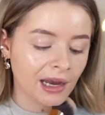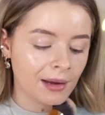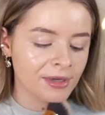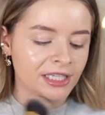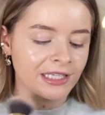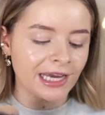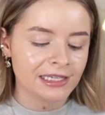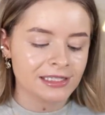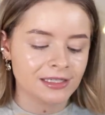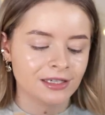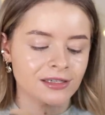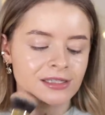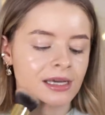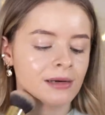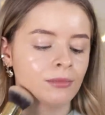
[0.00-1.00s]
I mean, yes, it
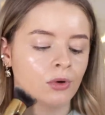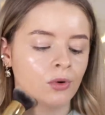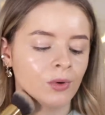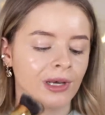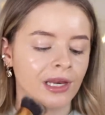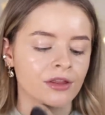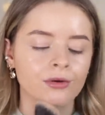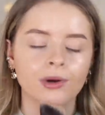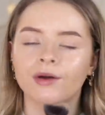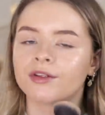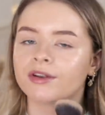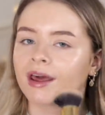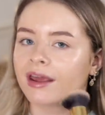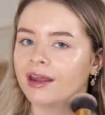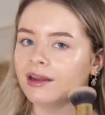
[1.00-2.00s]
does get more oily throughout the
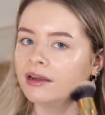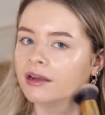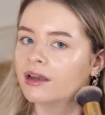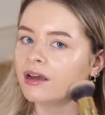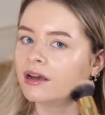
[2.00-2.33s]
day